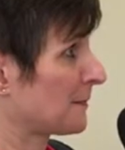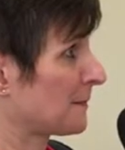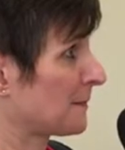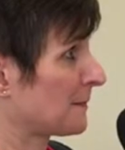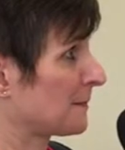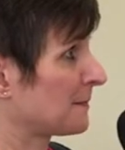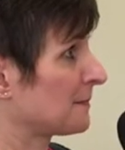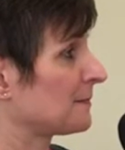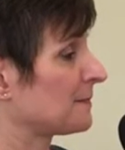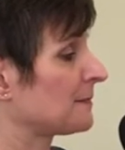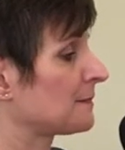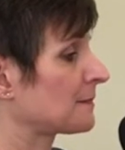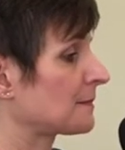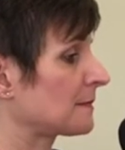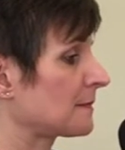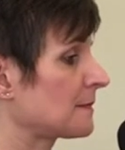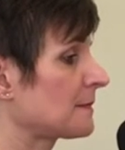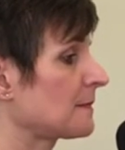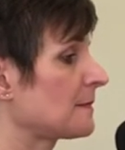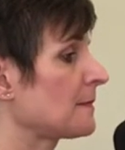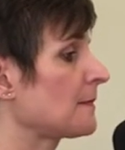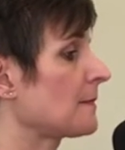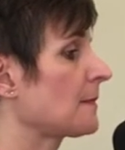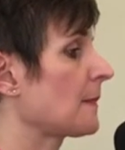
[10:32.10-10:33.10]

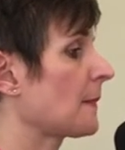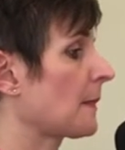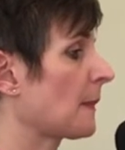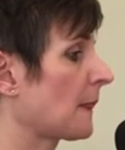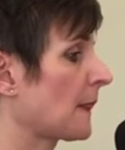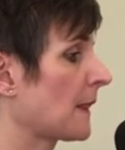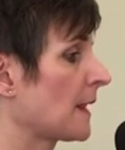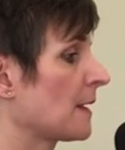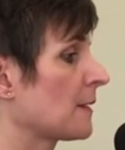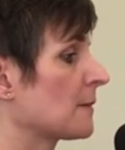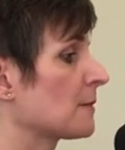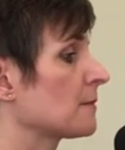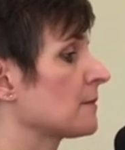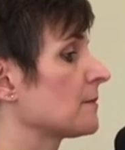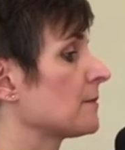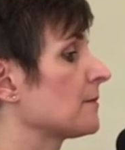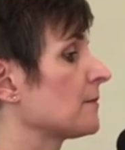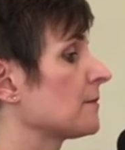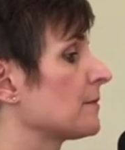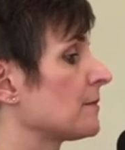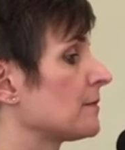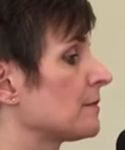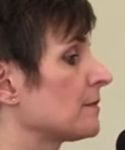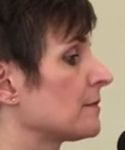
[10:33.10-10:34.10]

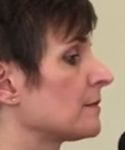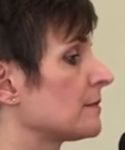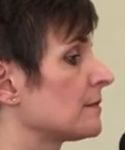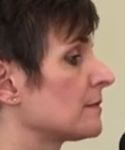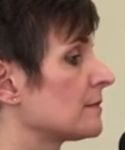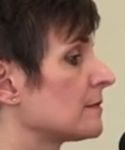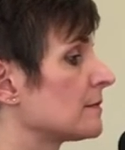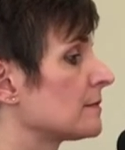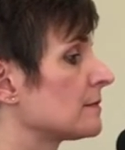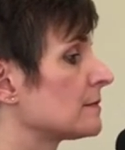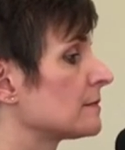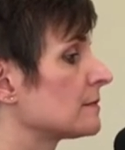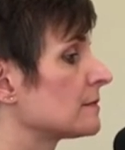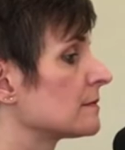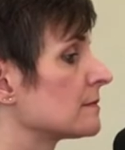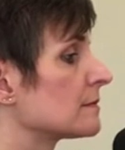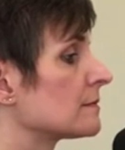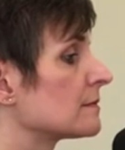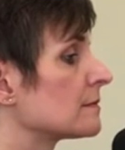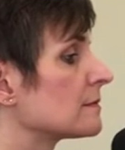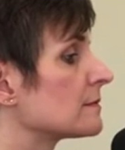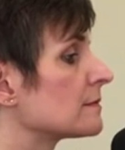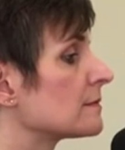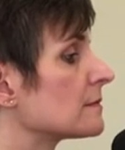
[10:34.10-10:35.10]

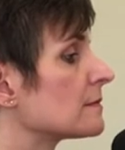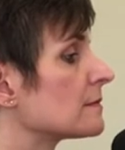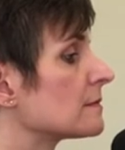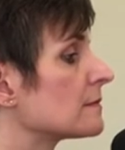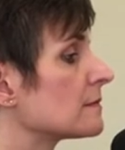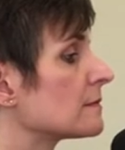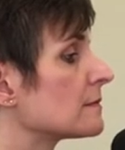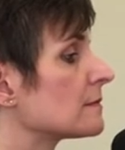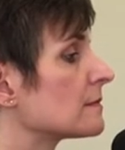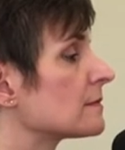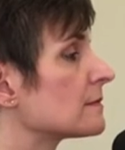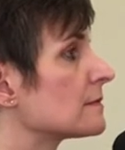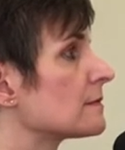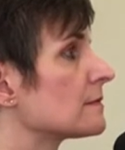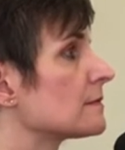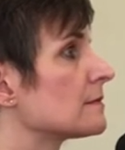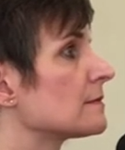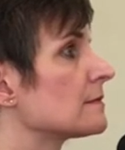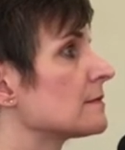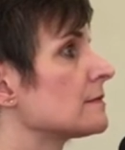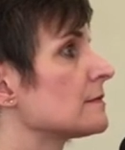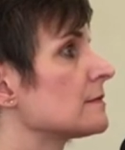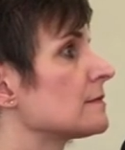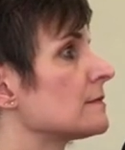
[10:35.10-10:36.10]

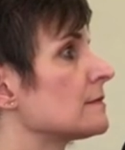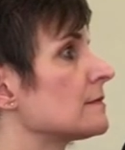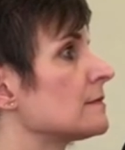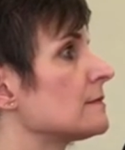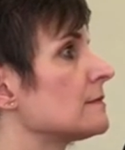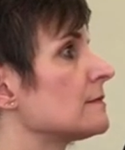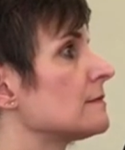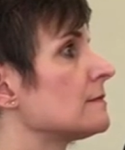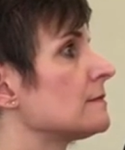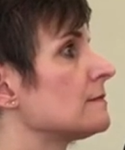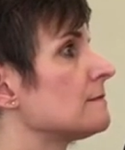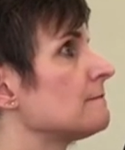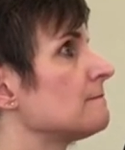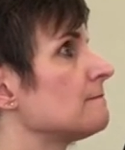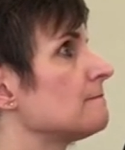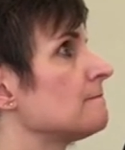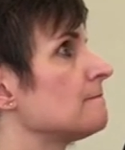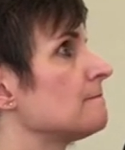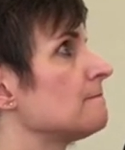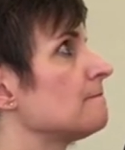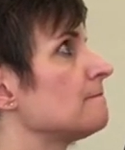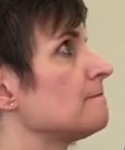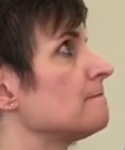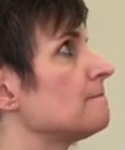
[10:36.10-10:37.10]

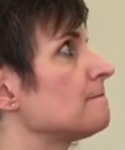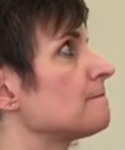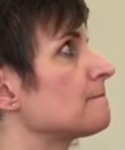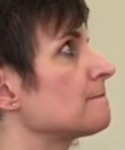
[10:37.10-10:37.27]
(silent)